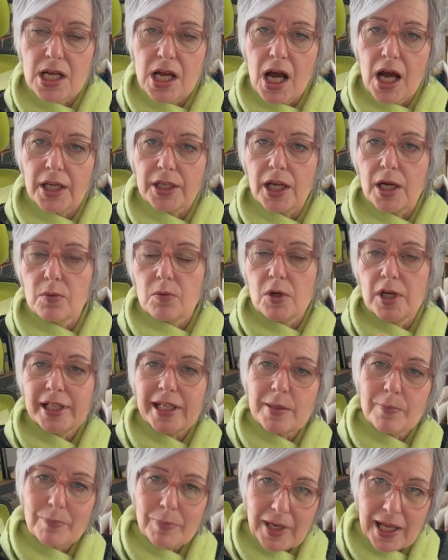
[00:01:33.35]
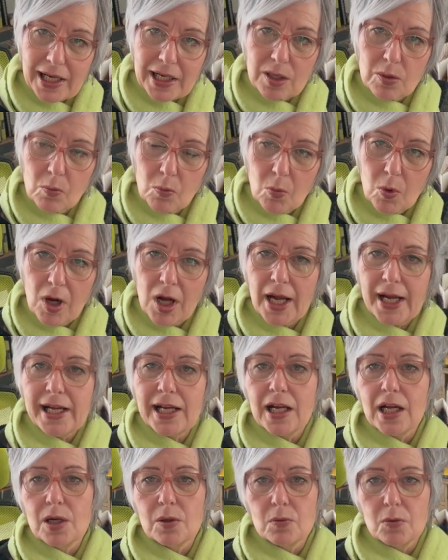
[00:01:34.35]
And I work in black and white,
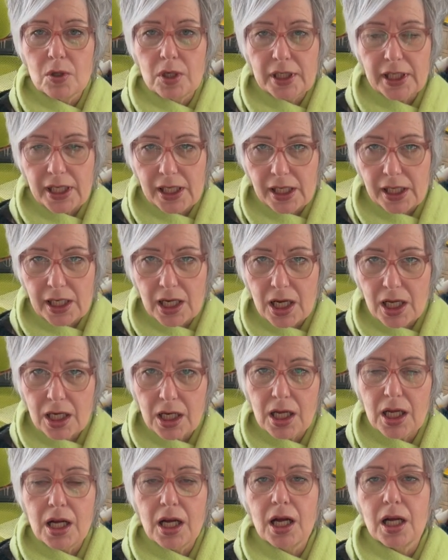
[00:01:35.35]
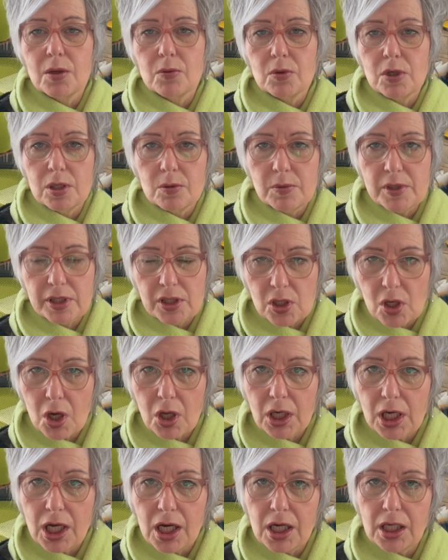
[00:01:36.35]
I work in colour, I work with
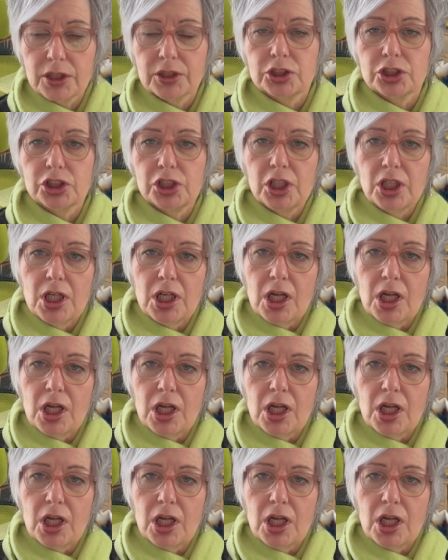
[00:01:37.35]
collage,